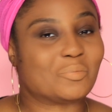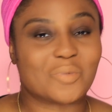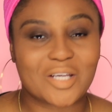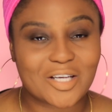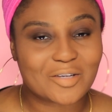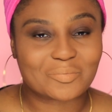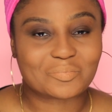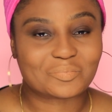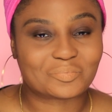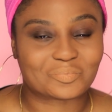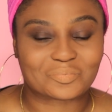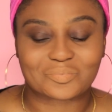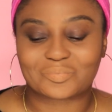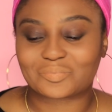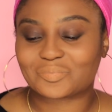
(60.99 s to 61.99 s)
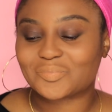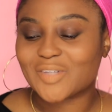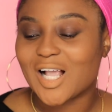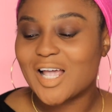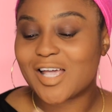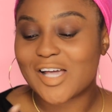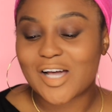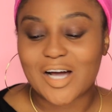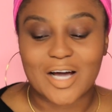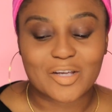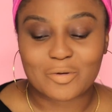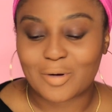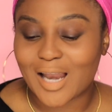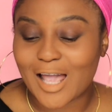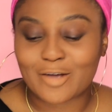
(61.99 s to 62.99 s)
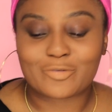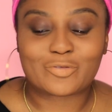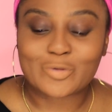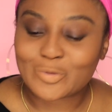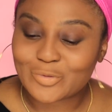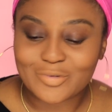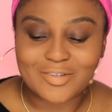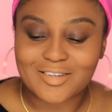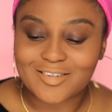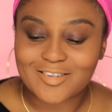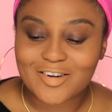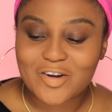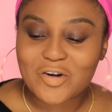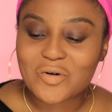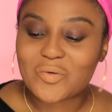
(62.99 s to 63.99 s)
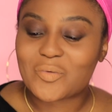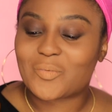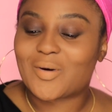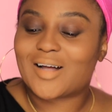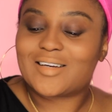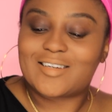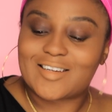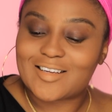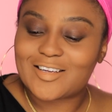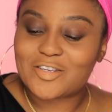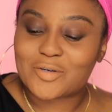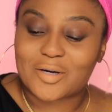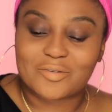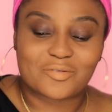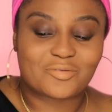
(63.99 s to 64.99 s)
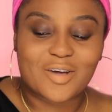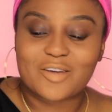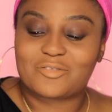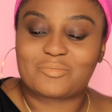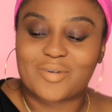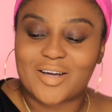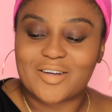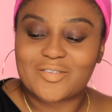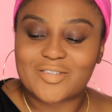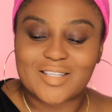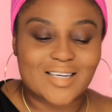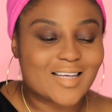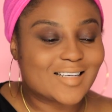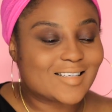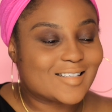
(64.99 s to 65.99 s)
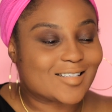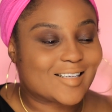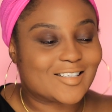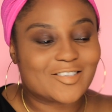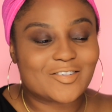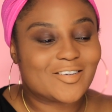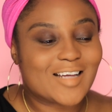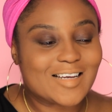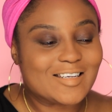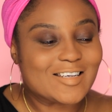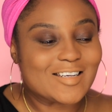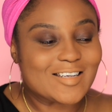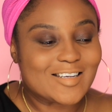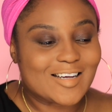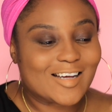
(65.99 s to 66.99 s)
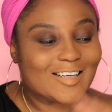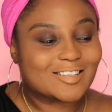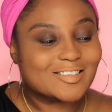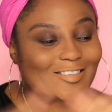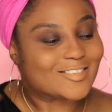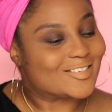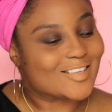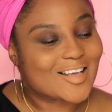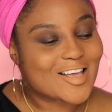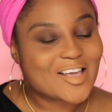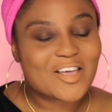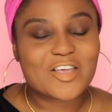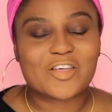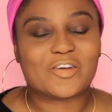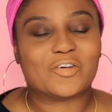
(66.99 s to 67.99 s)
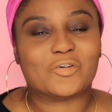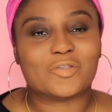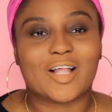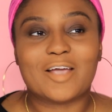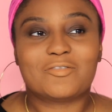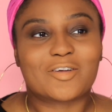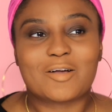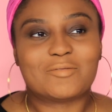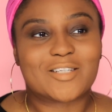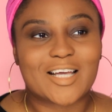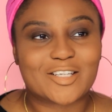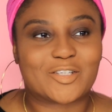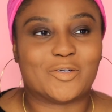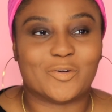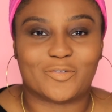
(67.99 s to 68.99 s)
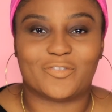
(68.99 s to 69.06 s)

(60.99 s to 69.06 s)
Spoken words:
me, and you like food, one day you have 5 pounds less than the other day, and you know, life comes at you